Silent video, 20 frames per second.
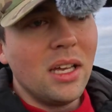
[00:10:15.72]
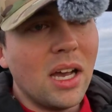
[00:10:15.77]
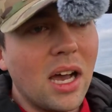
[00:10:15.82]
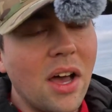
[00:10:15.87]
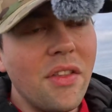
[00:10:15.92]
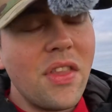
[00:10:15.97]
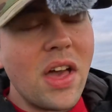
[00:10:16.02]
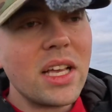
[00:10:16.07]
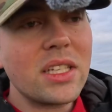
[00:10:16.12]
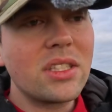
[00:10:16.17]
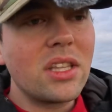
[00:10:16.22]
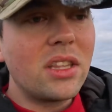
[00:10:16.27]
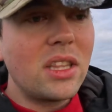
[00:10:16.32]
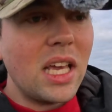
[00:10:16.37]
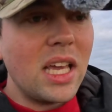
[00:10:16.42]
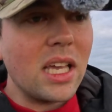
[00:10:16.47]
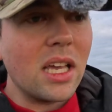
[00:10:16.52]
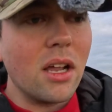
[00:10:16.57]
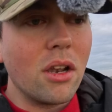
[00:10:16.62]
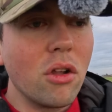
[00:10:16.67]
And that's the
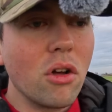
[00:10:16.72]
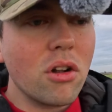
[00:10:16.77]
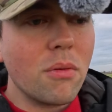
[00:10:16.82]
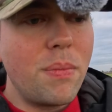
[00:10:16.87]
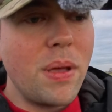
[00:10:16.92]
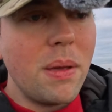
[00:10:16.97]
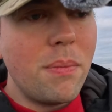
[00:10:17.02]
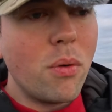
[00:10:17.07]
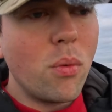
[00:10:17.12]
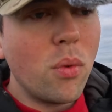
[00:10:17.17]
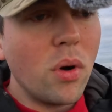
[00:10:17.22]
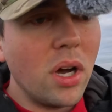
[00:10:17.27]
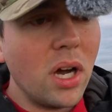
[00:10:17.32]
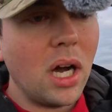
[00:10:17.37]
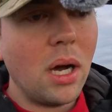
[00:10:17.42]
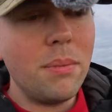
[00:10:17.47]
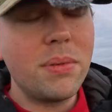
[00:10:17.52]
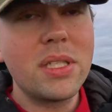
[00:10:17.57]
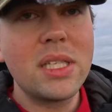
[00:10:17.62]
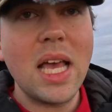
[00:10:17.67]
thing, a lot of people were
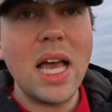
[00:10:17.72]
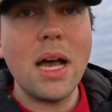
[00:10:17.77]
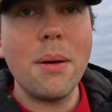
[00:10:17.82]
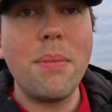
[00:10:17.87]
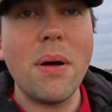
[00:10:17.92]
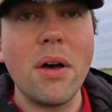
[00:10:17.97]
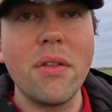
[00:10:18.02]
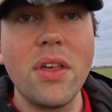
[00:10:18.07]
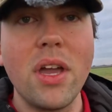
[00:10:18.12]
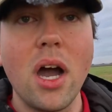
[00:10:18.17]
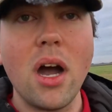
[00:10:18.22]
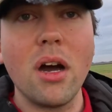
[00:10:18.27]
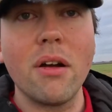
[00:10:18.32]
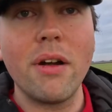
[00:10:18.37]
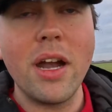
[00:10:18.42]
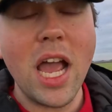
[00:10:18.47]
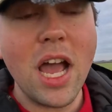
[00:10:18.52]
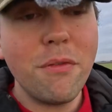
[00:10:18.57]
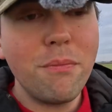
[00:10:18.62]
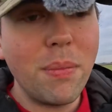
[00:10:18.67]
upset about the
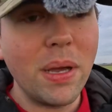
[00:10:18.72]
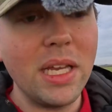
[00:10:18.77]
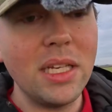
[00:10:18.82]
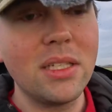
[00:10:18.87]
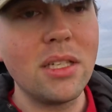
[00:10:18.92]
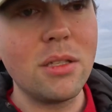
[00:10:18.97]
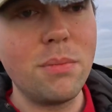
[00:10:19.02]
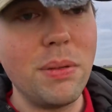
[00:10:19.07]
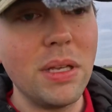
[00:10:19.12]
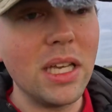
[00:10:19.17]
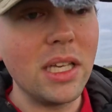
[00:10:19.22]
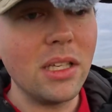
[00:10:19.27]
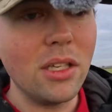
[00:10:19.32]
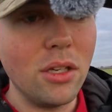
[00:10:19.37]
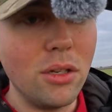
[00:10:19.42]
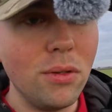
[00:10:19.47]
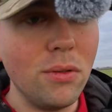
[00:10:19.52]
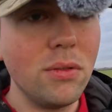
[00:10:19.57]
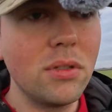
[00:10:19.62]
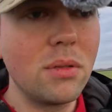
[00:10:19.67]
RAF bases being
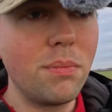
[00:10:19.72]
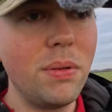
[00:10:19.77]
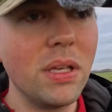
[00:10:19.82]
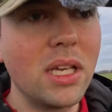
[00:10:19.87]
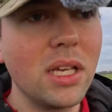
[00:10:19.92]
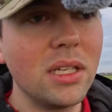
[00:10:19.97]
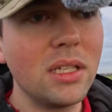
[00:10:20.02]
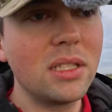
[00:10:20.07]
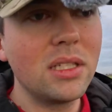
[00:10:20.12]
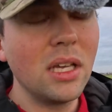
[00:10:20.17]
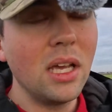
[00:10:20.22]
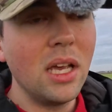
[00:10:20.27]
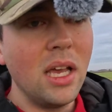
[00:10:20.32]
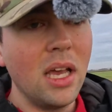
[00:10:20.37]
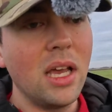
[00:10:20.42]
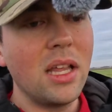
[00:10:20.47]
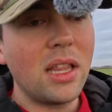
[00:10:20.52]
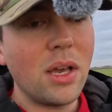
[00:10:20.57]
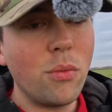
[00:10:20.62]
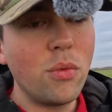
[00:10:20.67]
used because
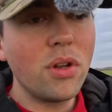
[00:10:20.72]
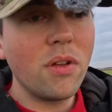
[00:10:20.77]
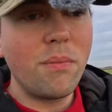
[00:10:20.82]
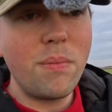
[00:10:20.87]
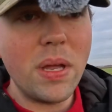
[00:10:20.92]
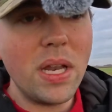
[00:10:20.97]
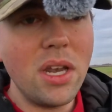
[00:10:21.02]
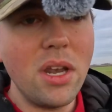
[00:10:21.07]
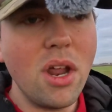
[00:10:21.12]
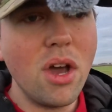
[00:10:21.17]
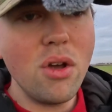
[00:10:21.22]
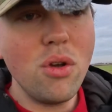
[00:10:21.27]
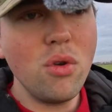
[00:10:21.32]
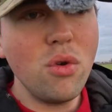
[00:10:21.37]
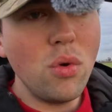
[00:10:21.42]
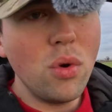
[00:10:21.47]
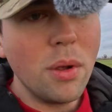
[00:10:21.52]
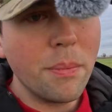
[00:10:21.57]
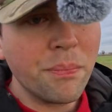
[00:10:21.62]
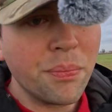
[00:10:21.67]
there would have been
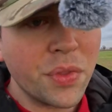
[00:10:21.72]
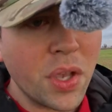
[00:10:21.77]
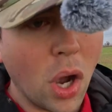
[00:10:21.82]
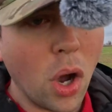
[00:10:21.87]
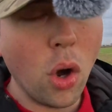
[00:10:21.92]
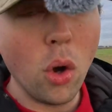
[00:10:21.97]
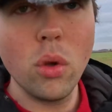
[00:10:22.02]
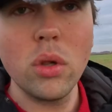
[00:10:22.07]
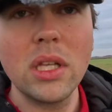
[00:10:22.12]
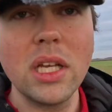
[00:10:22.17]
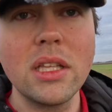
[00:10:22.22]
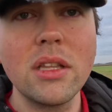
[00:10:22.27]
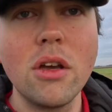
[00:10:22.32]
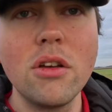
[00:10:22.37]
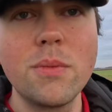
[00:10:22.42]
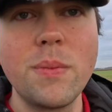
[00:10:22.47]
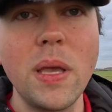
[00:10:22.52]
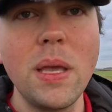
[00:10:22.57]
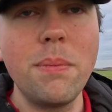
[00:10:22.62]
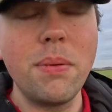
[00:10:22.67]
no holding
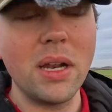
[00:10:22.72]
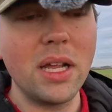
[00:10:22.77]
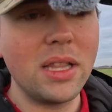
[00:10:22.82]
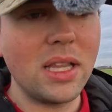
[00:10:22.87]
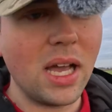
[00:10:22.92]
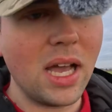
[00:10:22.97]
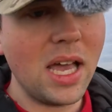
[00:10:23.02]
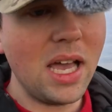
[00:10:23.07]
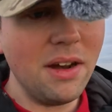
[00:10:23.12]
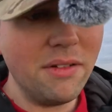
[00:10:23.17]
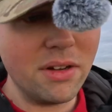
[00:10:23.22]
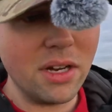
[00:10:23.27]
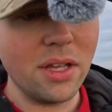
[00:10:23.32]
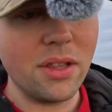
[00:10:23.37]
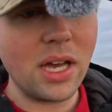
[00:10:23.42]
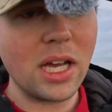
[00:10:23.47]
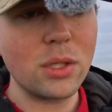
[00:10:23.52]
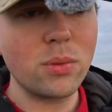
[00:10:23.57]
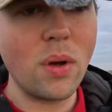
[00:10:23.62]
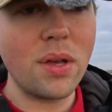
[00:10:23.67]
those people in that
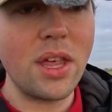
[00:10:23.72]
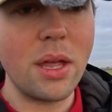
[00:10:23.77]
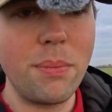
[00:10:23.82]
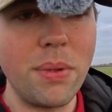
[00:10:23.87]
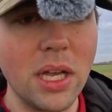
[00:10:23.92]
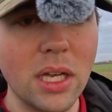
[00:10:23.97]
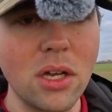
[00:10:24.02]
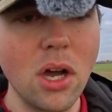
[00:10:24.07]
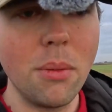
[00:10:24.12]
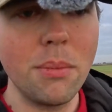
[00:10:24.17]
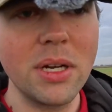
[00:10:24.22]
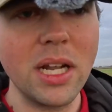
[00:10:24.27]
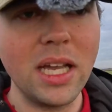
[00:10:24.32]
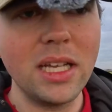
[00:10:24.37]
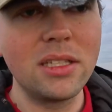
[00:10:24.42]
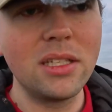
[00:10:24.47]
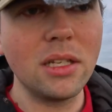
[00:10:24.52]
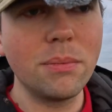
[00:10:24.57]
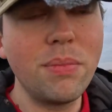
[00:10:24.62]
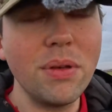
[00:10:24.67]
area. That's where they'd be
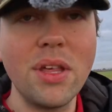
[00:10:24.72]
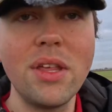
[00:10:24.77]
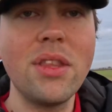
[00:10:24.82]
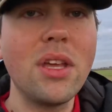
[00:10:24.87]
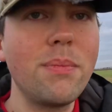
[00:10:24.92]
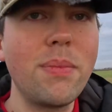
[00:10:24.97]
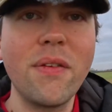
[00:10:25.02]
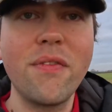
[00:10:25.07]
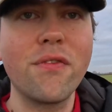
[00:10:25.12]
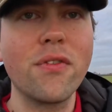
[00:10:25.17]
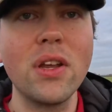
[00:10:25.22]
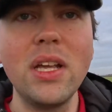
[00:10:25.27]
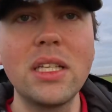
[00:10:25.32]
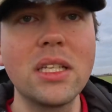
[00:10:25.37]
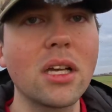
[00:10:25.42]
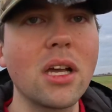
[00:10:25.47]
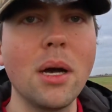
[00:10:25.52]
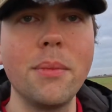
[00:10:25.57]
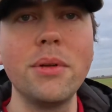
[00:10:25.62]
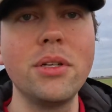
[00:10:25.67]
accommodated, but then they'd be free
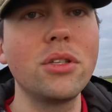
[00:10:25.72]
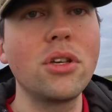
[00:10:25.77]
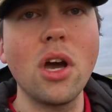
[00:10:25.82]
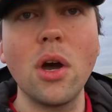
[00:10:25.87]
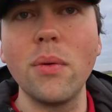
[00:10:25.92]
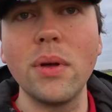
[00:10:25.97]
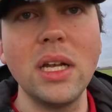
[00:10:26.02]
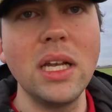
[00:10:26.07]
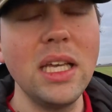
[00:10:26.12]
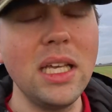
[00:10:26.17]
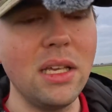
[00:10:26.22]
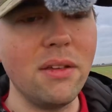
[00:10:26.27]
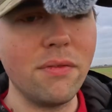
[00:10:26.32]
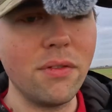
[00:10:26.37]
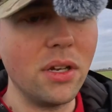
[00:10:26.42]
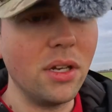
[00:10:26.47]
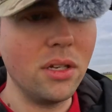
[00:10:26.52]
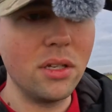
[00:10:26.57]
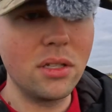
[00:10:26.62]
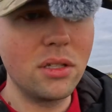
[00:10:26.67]
to come and go and
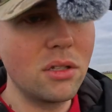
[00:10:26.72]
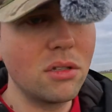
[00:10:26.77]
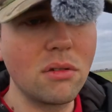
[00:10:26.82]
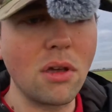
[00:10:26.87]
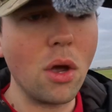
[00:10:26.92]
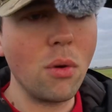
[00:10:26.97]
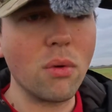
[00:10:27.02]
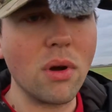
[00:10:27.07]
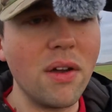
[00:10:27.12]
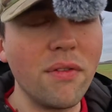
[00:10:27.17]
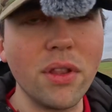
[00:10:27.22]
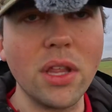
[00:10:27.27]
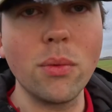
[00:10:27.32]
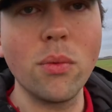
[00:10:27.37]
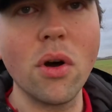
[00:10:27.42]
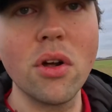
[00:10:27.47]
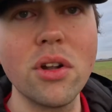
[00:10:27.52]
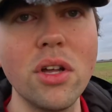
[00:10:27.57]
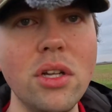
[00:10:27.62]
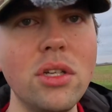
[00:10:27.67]
leave and go wherever they
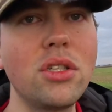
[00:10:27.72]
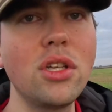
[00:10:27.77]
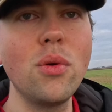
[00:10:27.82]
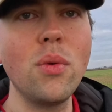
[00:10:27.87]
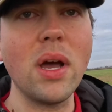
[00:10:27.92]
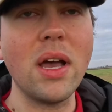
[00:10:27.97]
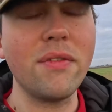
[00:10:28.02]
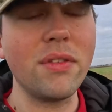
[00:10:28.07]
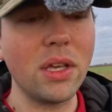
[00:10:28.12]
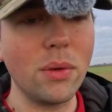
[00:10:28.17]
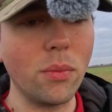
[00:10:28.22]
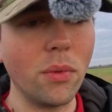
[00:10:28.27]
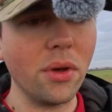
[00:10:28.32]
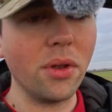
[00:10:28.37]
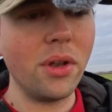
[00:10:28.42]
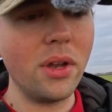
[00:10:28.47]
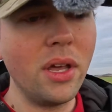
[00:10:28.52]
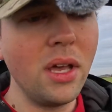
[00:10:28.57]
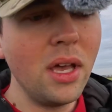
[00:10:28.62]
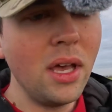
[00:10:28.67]
want and do whatever they
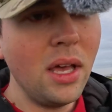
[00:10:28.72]
want.